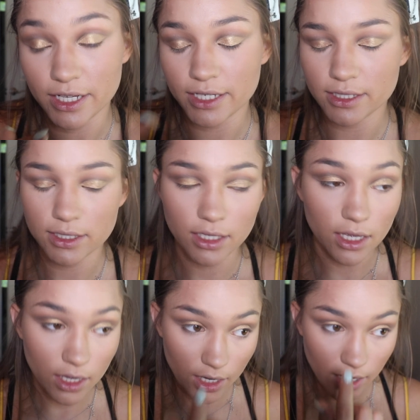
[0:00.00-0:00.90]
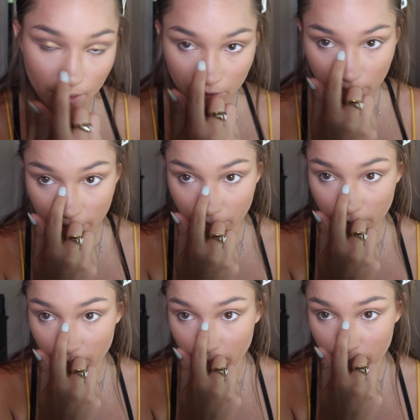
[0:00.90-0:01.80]
this. I'm going where
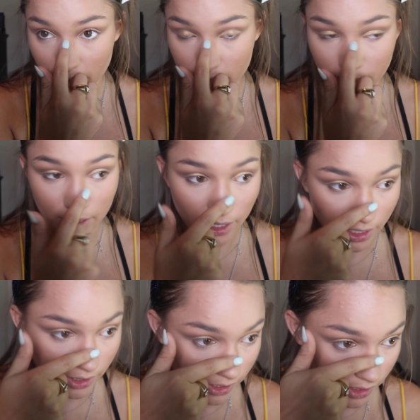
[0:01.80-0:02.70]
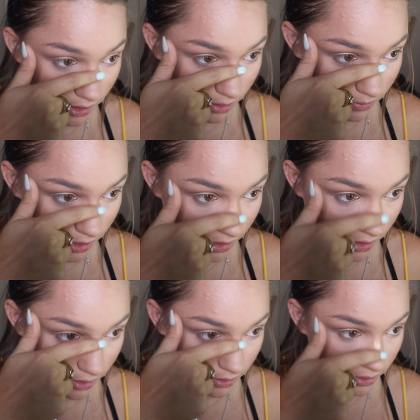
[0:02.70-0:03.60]
I want it to be highlighted on my
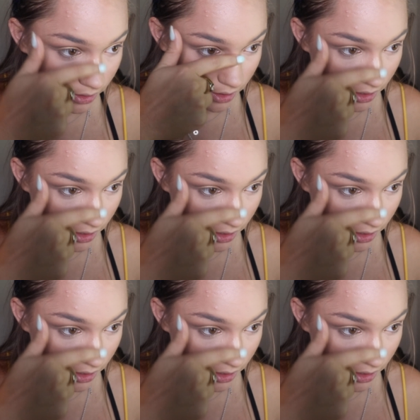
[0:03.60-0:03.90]
nose.